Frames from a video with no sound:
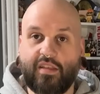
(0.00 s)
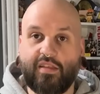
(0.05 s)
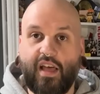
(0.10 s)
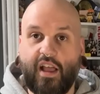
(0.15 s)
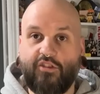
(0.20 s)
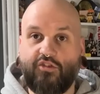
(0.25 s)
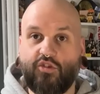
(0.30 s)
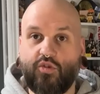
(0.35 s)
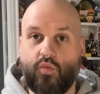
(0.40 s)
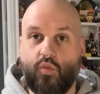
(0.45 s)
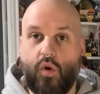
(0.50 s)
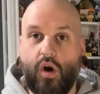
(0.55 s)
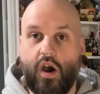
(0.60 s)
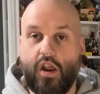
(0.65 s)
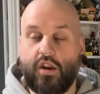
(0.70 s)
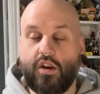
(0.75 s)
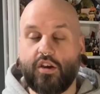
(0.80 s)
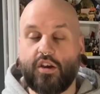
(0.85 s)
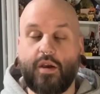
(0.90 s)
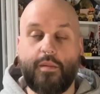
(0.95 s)
Legend
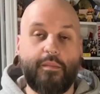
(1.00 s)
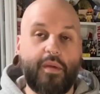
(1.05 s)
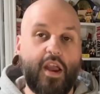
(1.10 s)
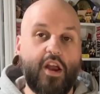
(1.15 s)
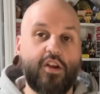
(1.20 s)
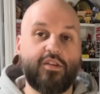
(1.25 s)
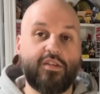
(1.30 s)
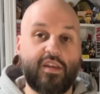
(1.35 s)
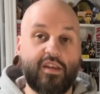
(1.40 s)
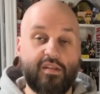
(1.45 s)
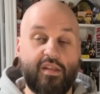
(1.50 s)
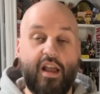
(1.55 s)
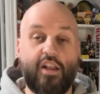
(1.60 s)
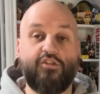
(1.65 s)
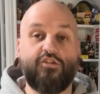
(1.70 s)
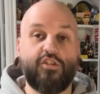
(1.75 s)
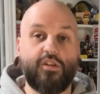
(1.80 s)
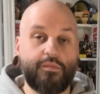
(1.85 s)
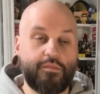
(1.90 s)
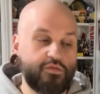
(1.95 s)
1 compared to the
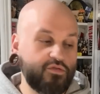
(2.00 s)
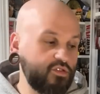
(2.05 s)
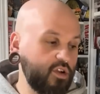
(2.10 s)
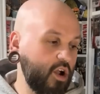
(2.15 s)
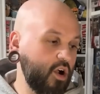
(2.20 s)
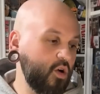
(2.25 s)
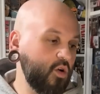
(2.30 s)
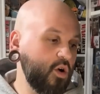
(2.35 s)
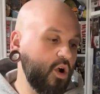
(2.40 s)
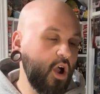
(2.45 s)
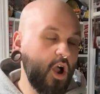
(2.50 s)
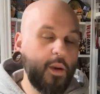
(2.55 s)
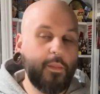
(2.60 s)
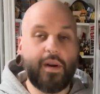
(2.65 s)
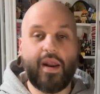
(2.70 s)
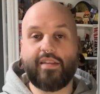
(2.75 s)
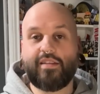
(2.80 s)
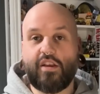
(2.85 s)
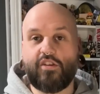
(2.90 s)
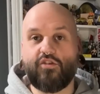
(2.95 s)
Legend Pro,
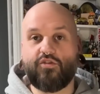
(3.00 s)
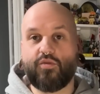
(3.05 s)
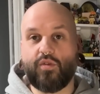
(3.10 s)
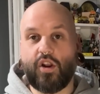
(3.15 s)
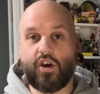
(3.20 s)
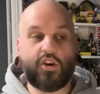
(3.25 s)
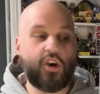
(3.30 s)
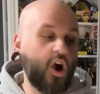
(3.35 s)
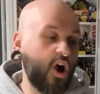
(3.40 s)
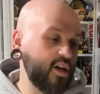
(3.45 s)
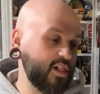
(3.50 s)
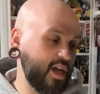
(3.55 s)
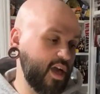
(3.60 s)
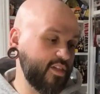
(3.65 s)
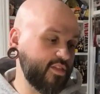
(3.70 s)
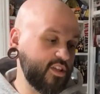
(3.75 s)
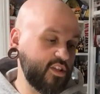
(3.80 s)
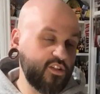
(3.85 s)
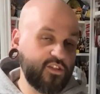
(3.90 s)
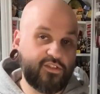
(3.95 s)
but I did just want to call
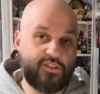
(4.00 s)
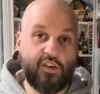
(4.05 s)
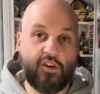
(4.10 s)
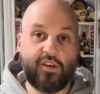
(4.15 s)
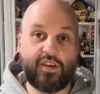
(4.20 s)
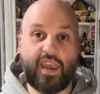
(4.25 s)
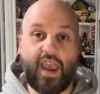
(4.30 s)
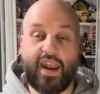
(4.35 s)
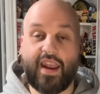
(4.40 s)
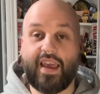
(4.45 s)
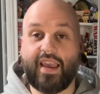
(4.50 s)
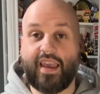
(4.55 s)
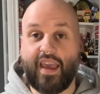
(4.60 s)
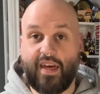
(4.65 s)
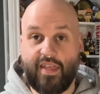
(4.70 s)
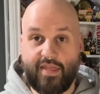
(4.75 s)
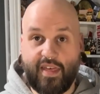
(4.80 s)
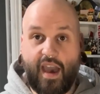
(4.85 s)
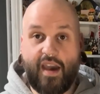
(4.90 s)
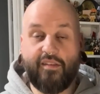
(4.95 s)
out that you're still getting
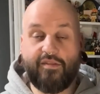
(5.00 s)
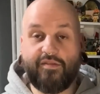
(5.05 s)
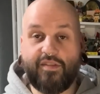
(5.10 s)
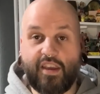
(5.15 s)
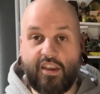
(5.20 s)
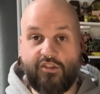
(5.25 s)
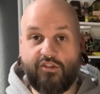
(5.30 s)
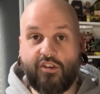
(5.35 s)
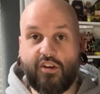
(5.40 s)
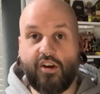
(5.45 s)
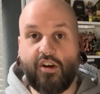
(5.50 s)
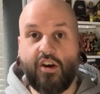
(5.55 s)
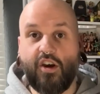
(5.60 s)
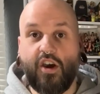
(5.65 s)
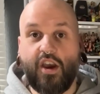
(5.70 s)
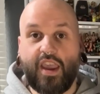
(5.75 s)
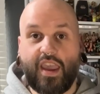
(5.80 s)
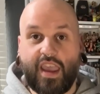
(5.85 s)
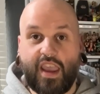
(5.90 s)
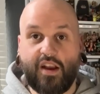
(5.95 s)
that feature
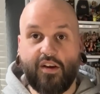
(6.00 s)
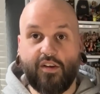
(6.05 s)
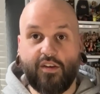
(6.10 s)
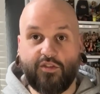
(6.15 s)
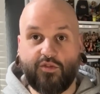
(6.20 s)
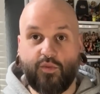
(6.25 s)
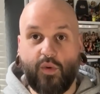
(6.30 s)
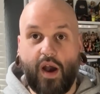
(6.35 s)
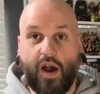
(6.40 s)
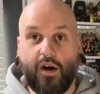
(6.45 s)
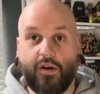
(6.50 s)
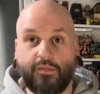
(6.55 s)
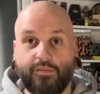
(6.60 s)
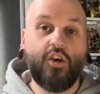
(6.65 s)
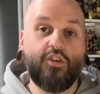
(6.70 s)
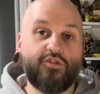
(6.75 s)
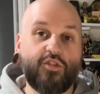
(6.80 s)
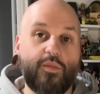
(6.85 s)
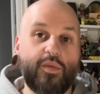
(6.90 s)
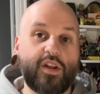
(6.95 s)
here as well.
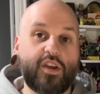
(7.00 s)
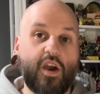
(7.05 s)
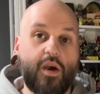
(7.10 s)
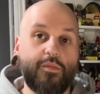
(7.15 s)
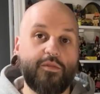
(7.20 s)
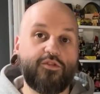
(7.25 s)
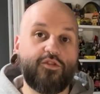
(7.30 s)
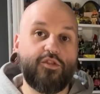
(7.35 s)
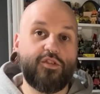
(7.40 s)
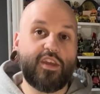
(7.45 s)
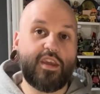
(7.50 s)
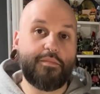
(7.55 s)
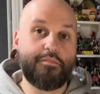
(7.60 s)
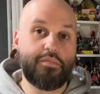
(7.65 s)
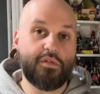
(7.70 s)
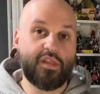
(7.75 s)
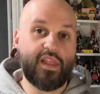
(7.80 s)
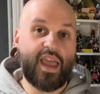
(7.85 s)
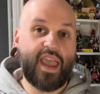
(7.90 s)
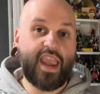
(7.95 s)
So when it comes to the
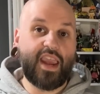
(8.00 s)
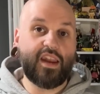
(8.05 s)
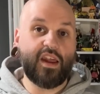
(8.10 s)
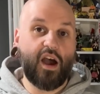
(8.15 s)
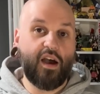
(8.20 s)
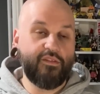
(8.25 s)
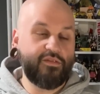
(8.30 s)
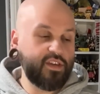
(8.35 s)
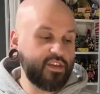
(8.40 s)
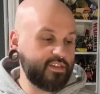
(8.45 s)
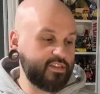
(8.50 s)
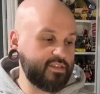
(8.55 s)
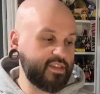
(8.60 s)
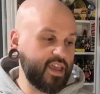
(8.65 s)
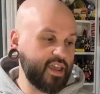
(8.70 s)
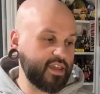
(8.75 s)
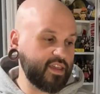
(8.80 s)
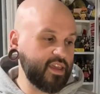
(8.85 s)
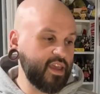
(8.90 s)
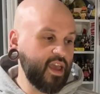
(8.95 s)
blade of the
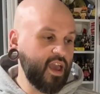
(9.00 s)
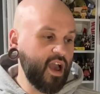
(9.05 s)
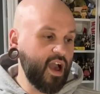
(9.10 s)
stick,